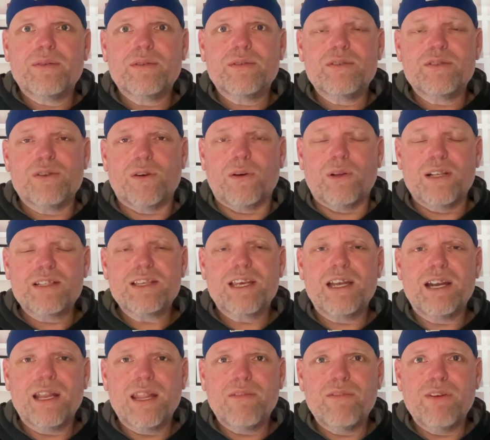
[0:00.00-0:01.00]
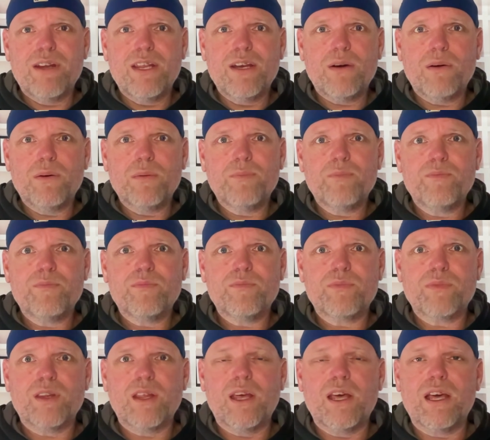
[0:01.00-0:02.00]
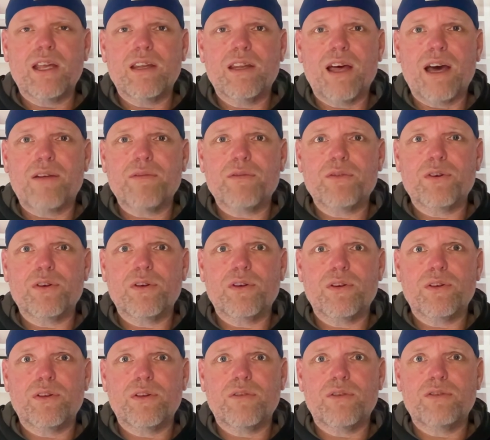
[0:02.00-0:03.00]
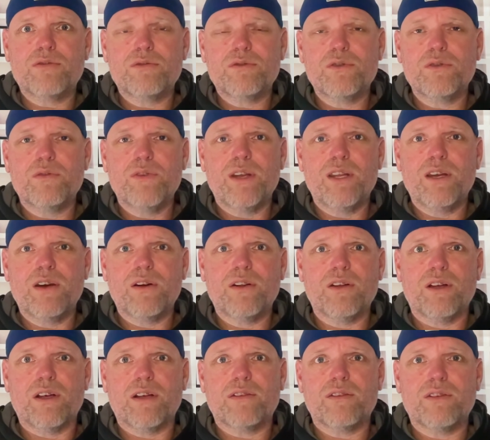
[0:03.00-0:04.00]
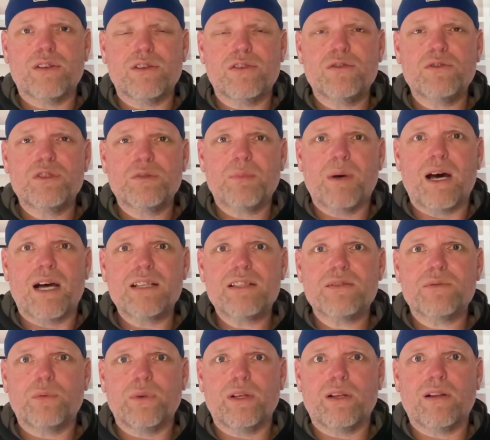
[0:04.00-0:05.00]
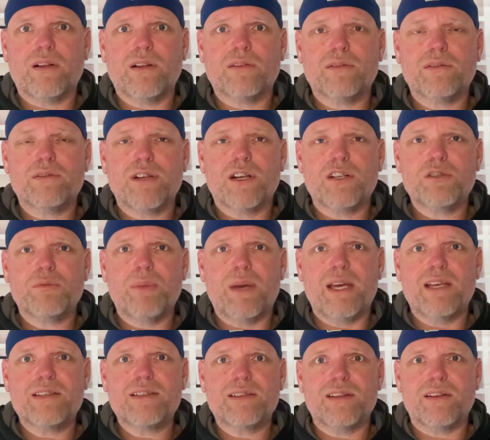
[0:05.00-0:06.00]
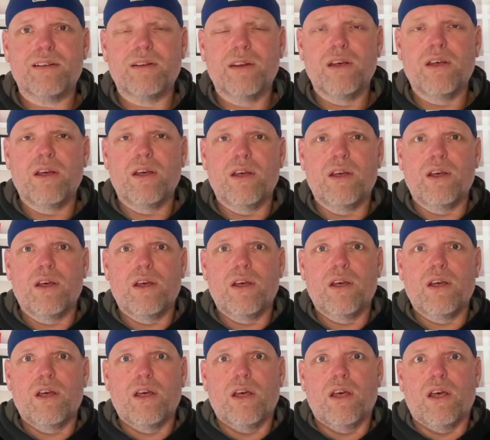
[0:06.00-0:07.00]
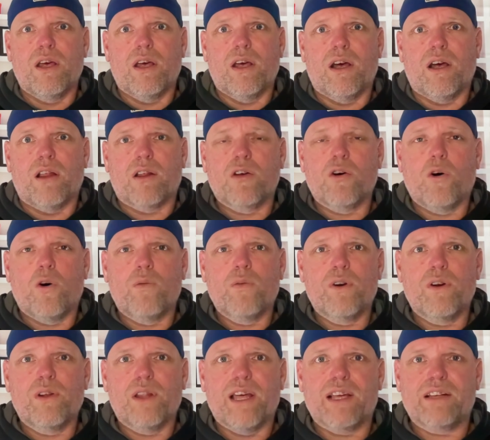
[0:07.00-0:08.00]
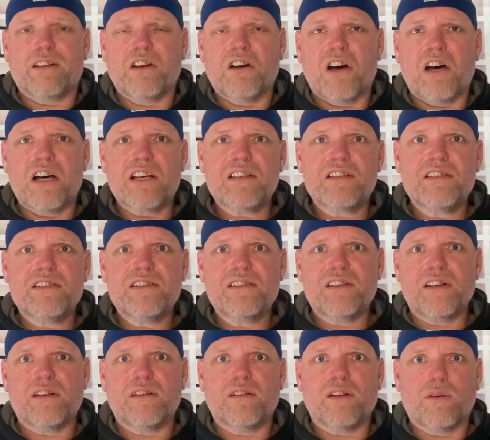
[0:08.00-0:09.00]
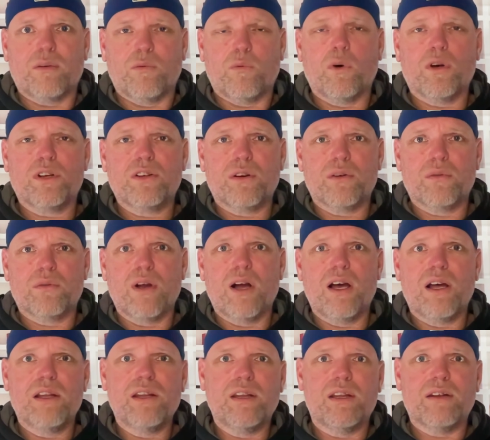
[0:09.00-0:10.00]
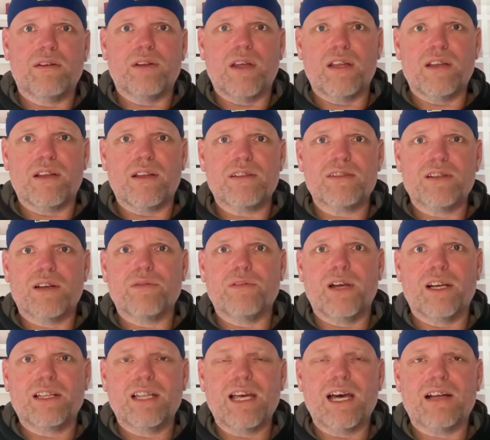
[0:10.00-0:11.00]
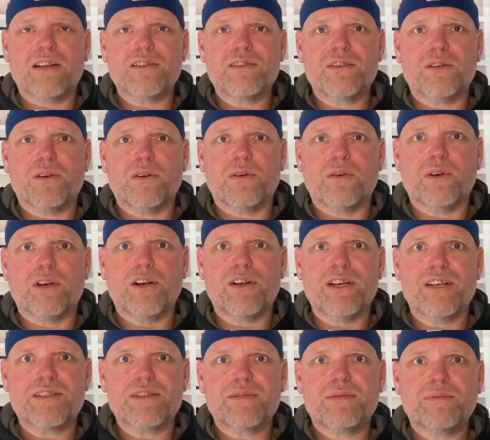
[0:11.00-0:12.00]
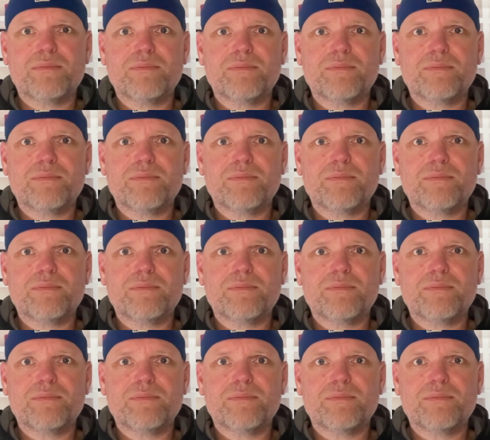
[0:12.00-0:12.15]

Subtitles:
So let's get into the video. And after the two spots, we'll touch base, and I'll go over like costs and of what to run and stuff like that. So here it is.